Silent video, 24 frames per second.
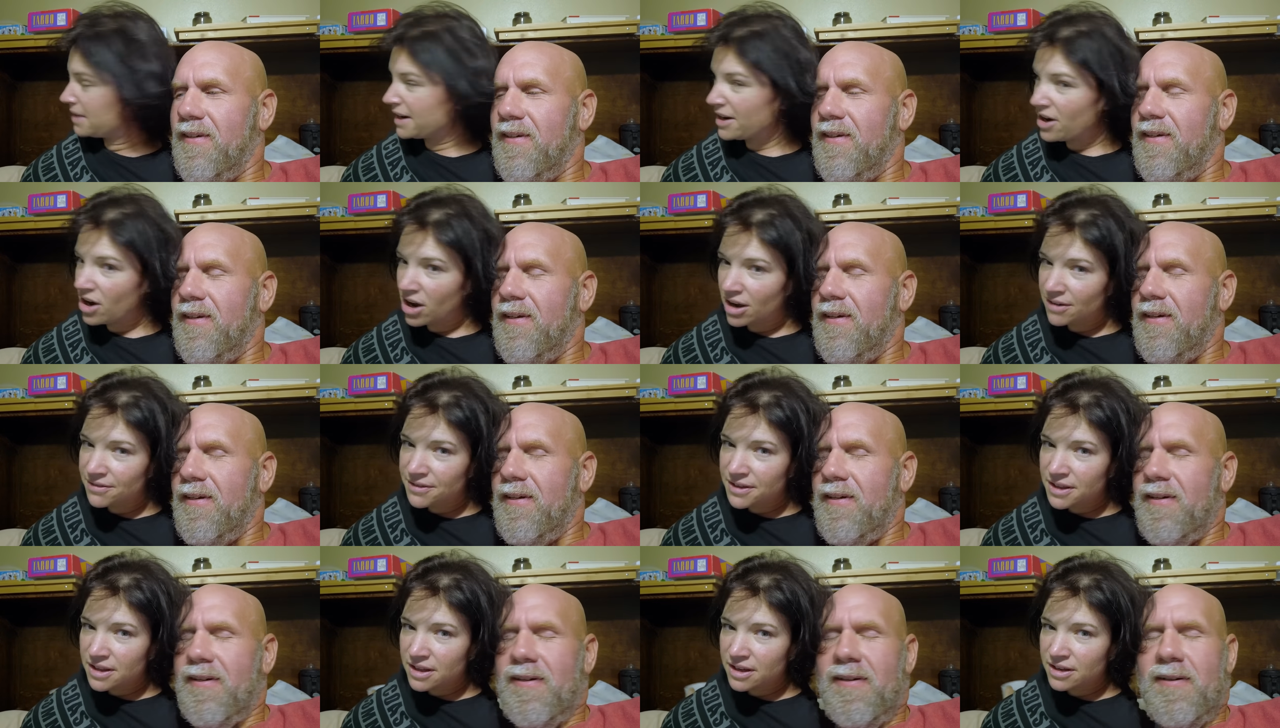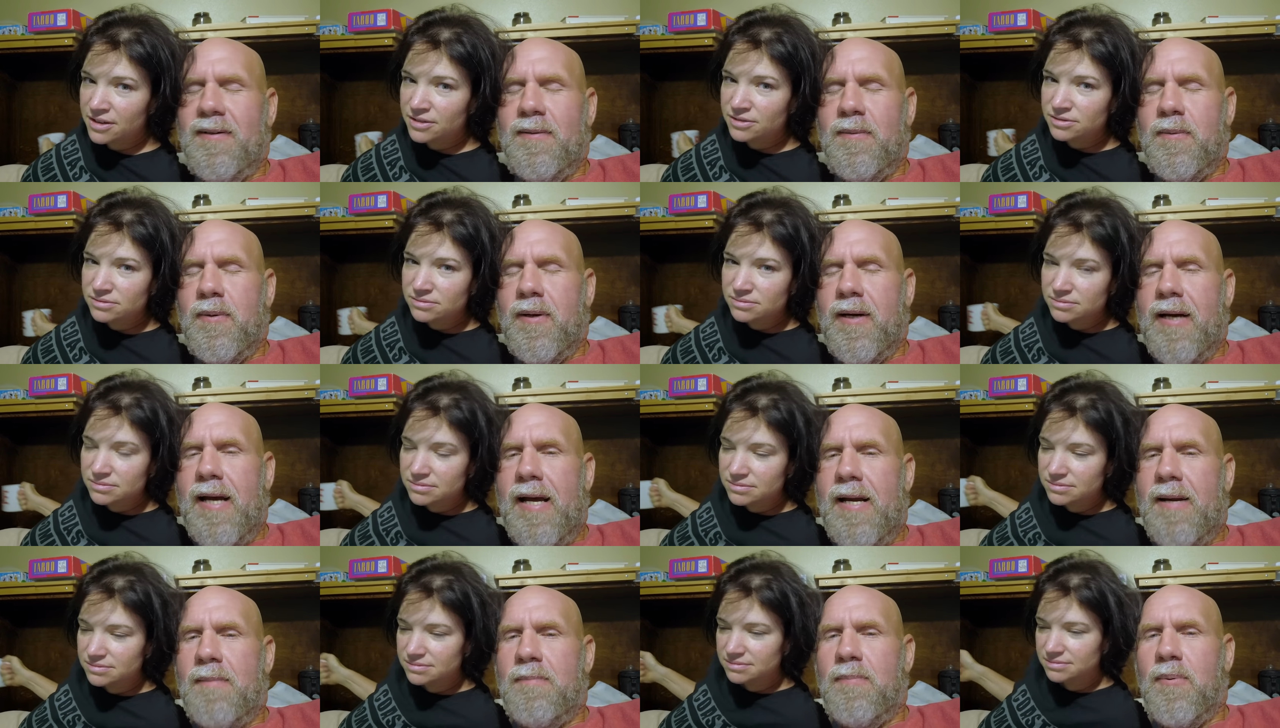Speaker 1: My coffee, though. We're
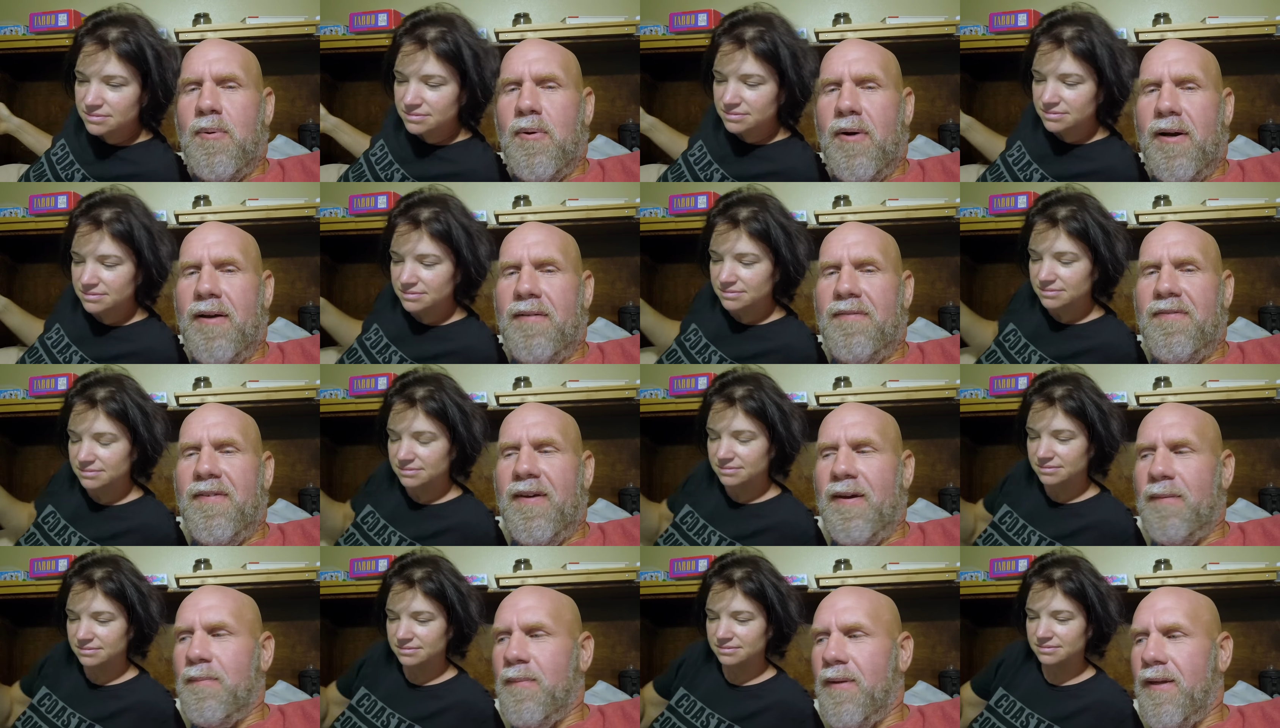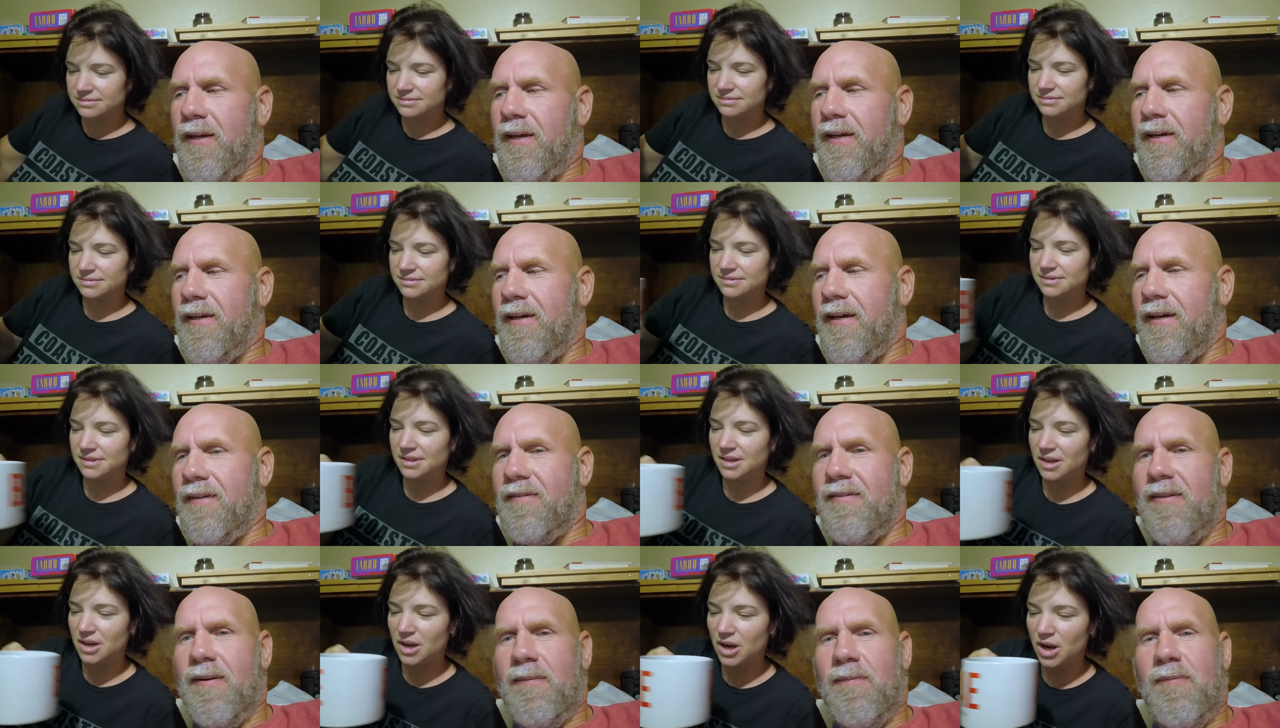kind of boring family,
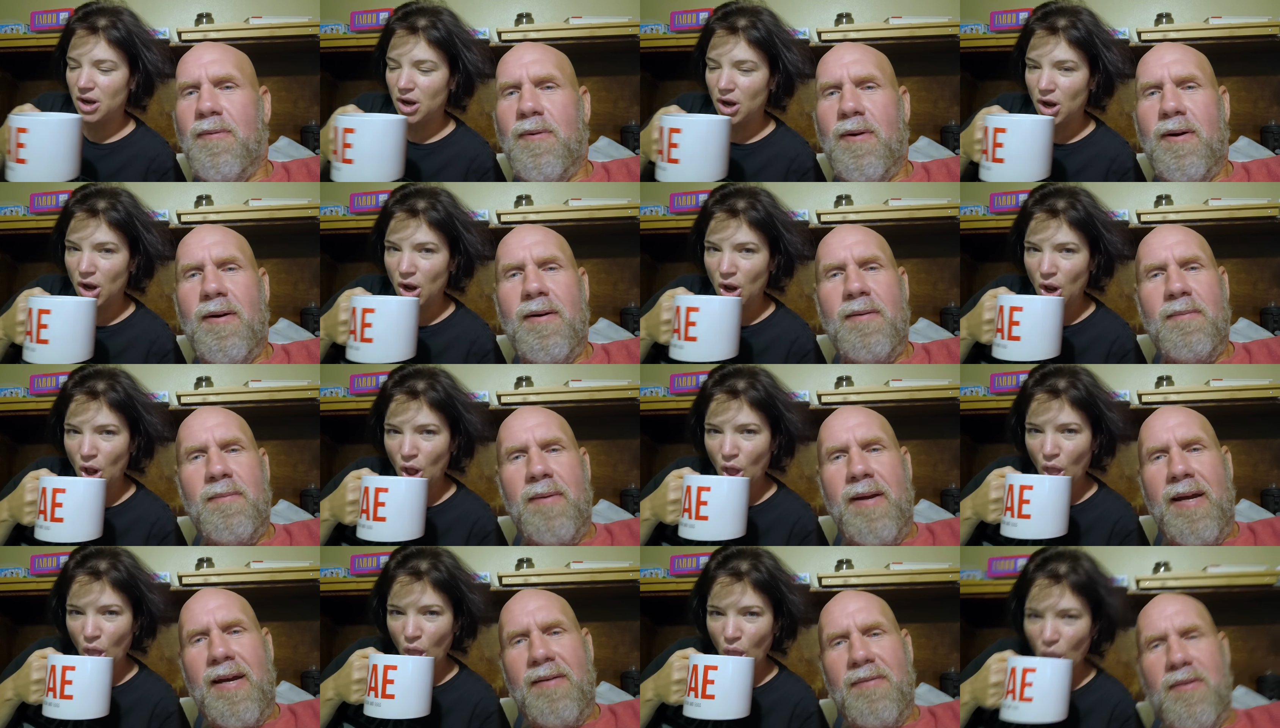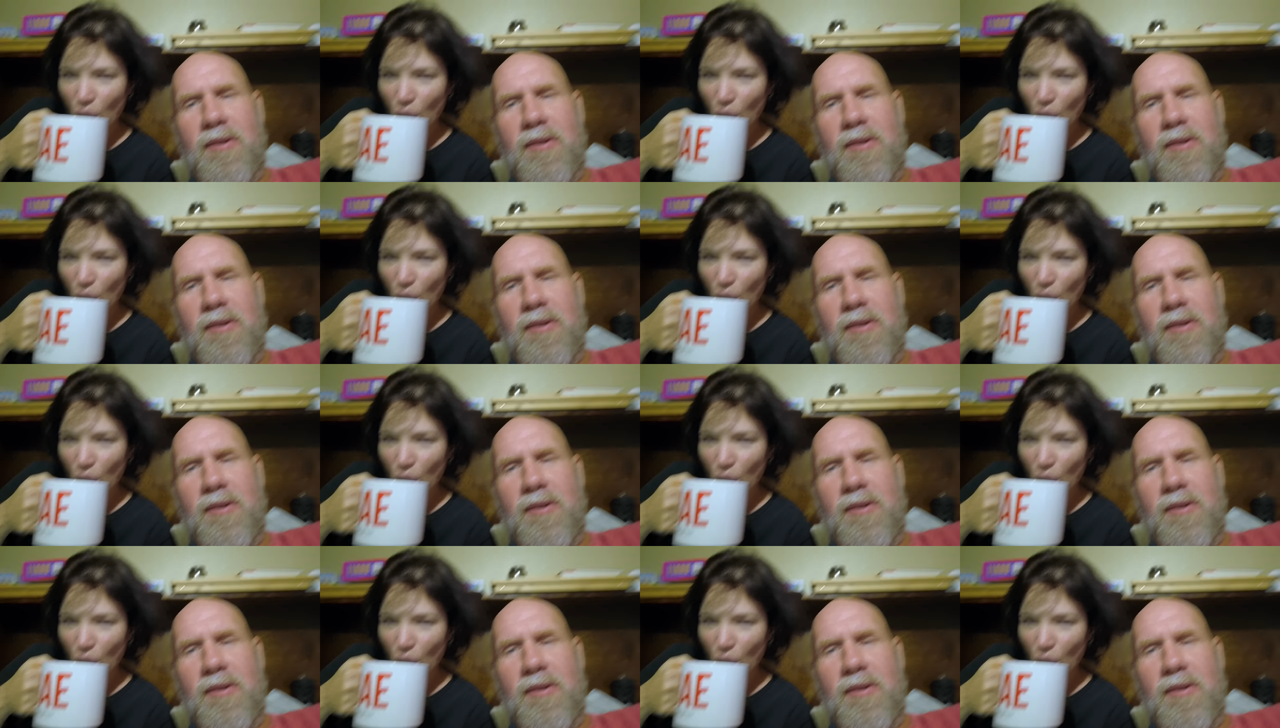except for we